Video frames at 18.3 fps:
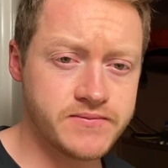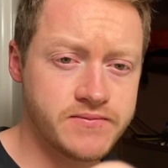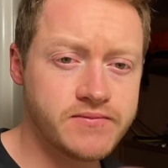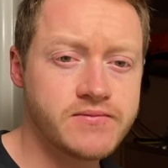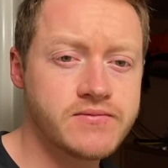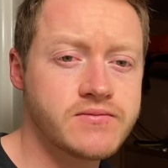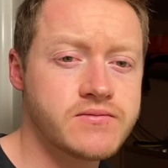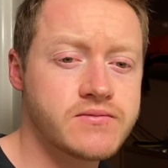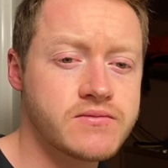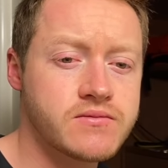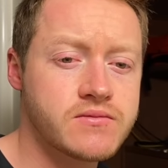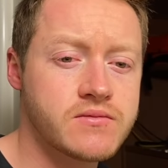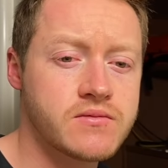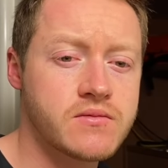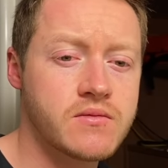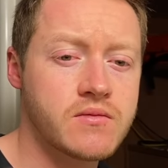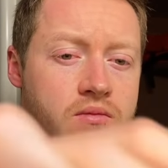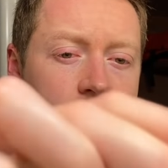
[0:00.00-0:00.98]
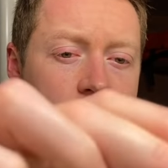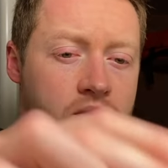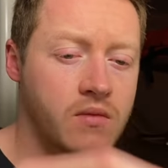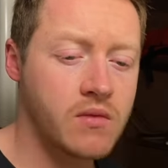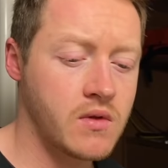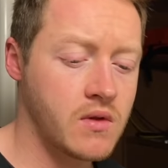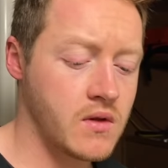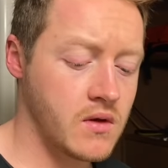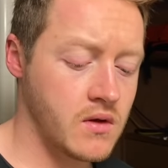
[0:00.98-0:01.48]

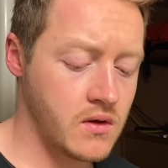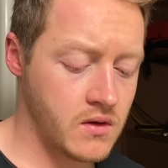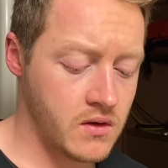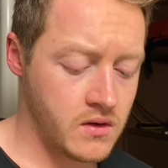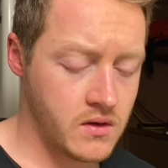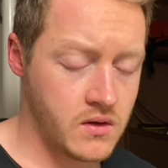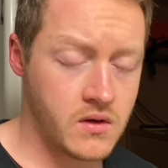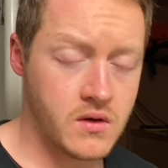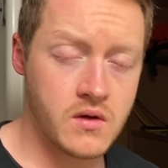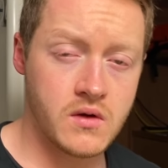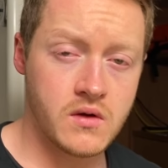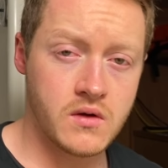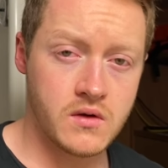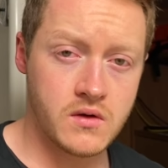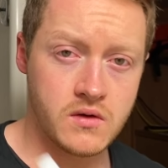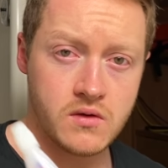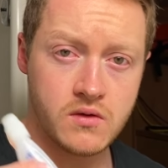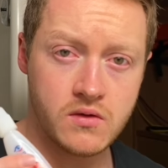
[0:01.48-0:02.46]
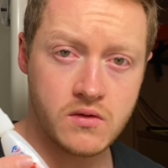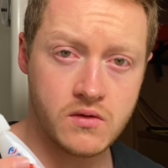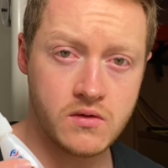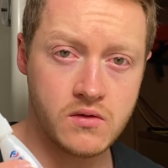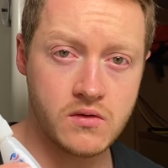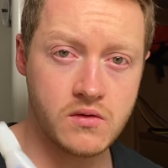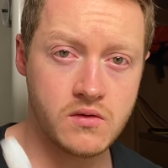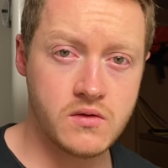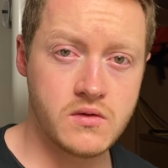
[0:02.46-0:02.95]

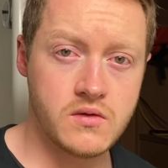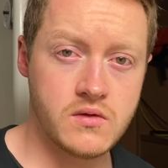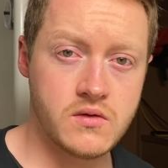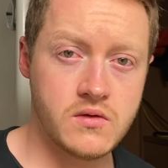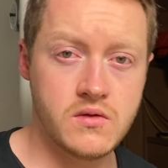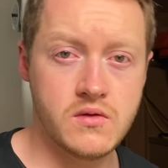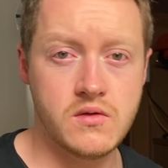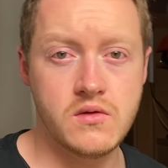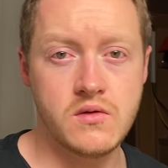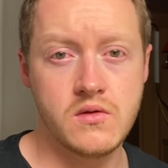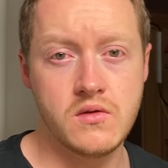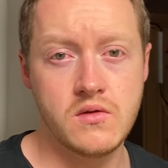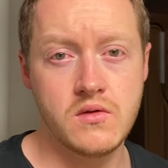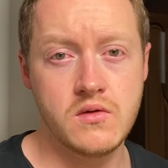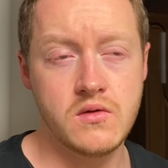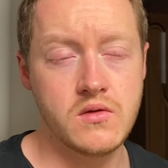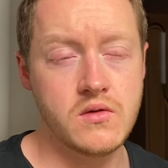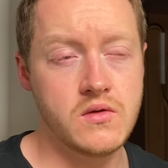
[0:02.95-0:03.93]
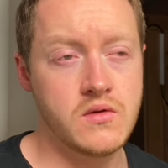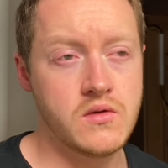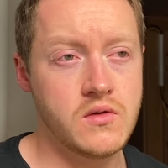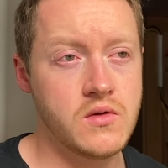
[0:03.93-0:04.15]
(silence)